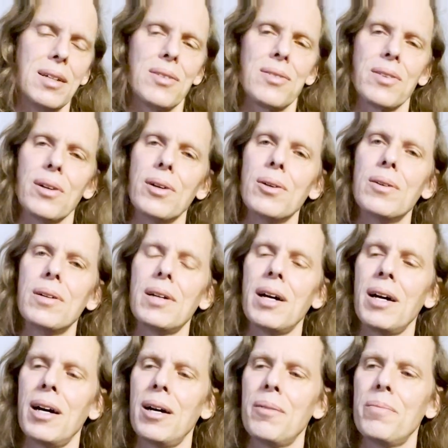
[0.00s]
So
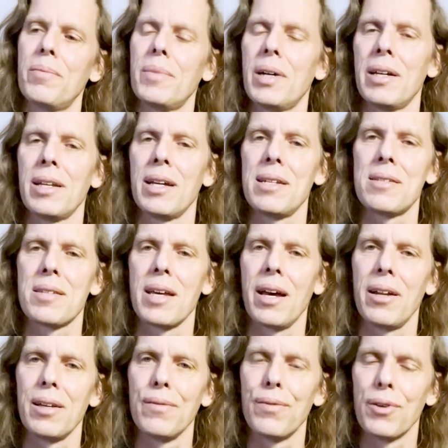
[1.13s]
a nice
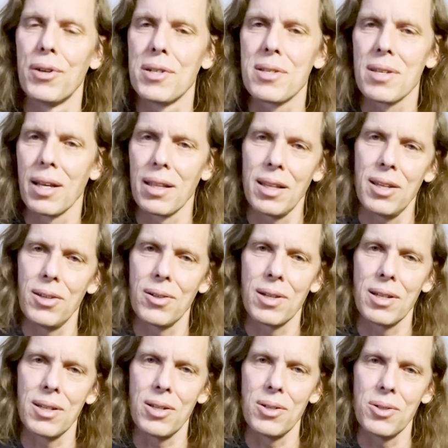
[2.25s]
sounding voicing that you
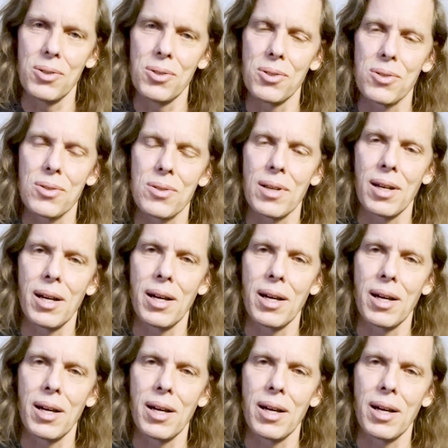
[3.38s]
can use